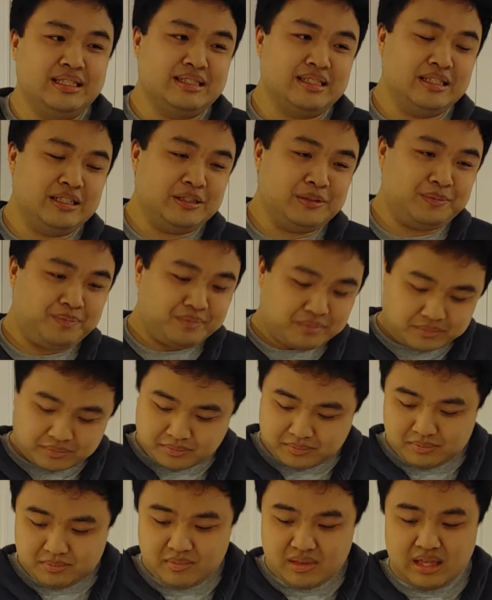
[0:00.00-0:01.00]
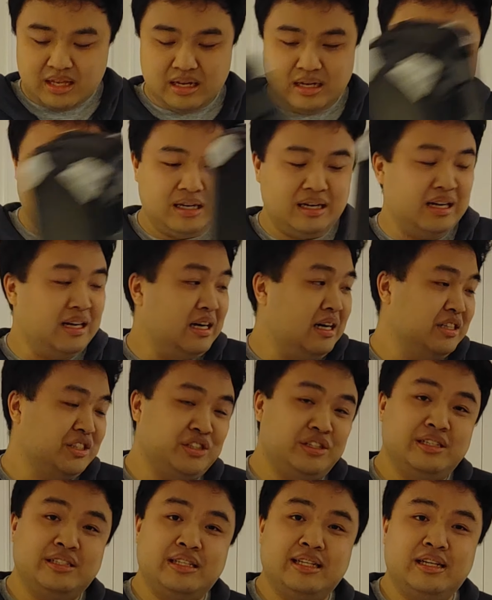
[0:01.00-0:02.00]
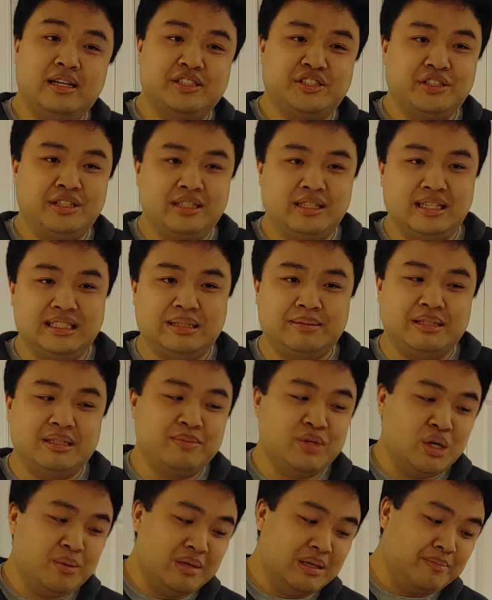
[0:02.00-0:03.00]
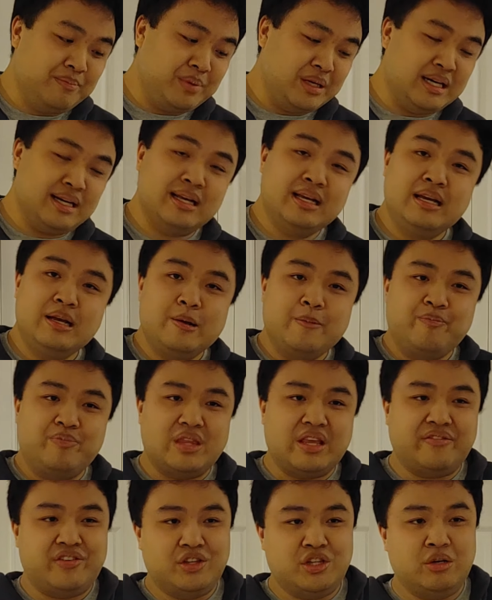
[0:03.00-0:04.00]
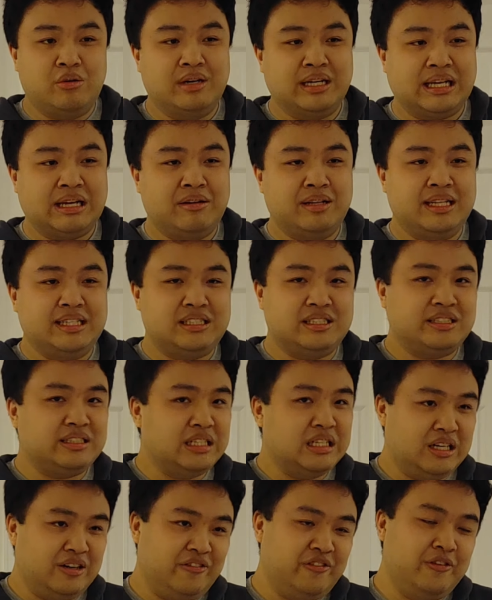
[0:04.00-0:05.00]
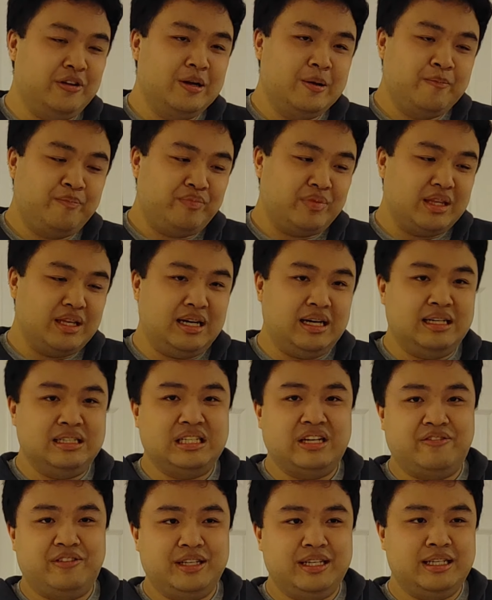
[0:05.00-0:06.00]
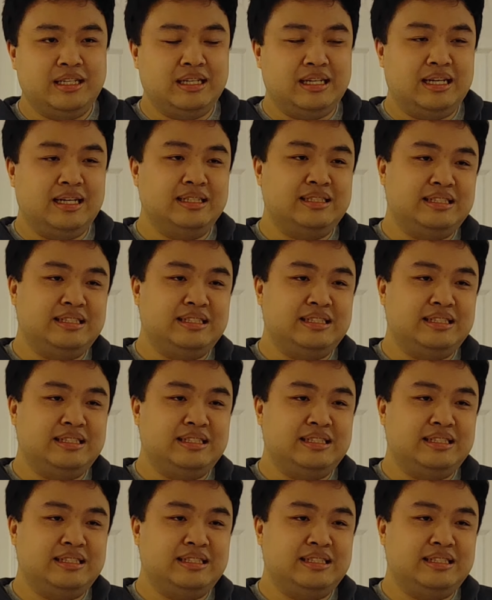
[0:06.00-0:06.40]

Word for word: So uh, I'll show you I'll show you the lightsaber in a moment, but if you do want to get on these yourself, uh, definitely uh,